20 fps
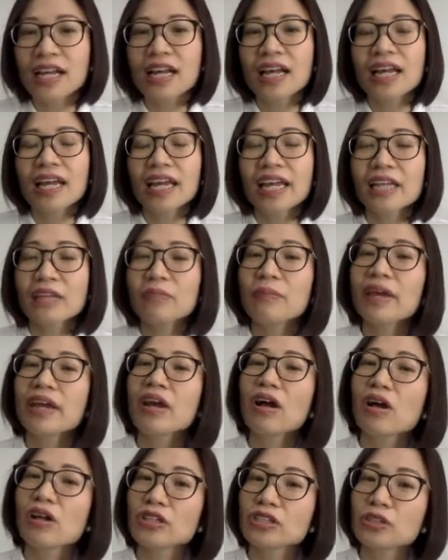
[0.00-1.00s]
it may
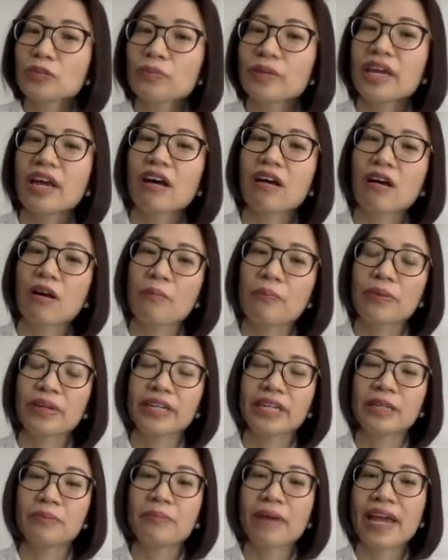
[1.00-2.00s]
also be
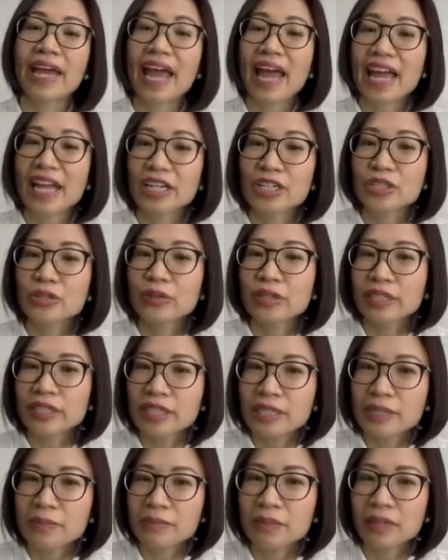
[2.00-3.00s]
accompanied by
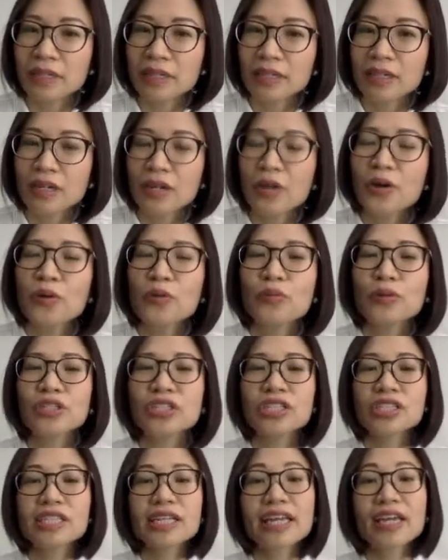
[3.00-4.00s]
angioedema, which
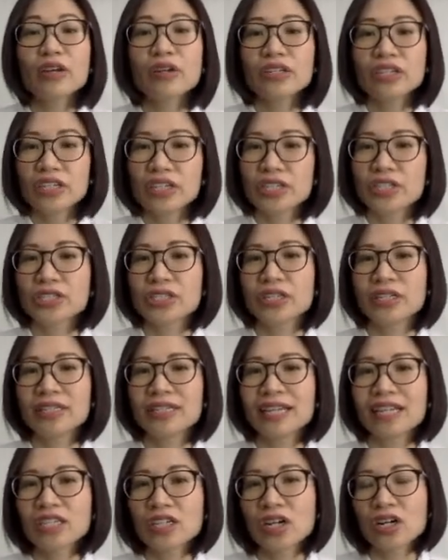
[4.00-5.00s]
is a condition
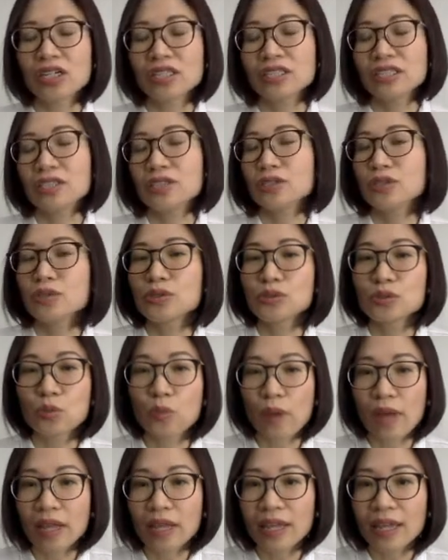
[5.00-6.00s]
that causes
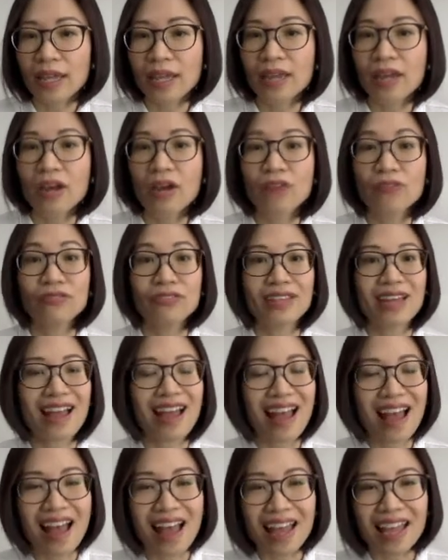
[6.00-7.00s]
swelling of the
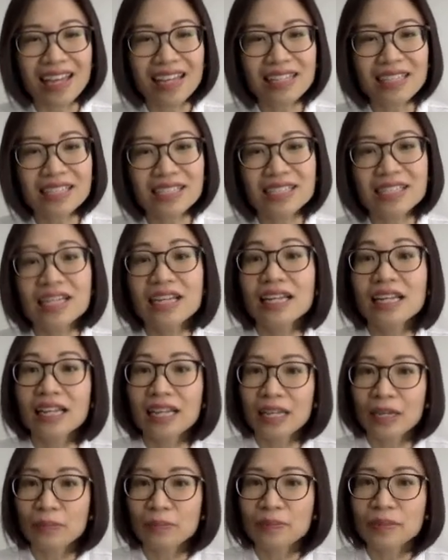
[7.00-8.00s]
eyes,
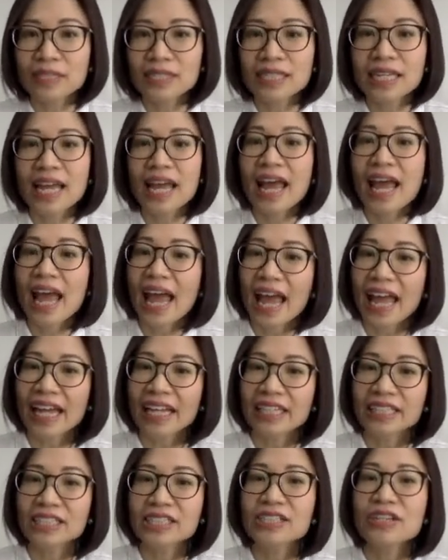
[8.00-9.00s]
lips,
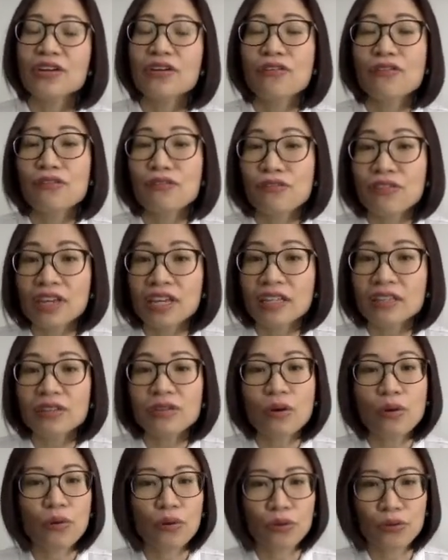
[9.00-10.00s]
hands, feet,
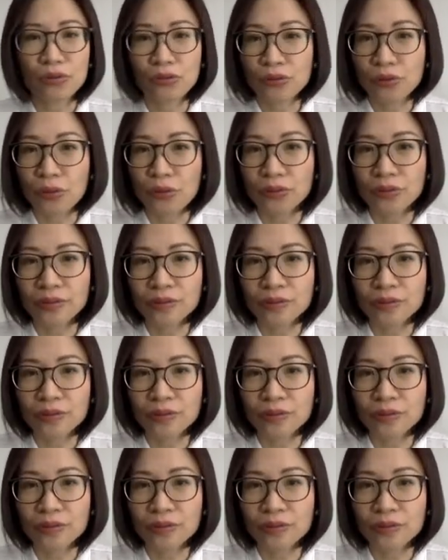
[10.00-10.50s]
or throat.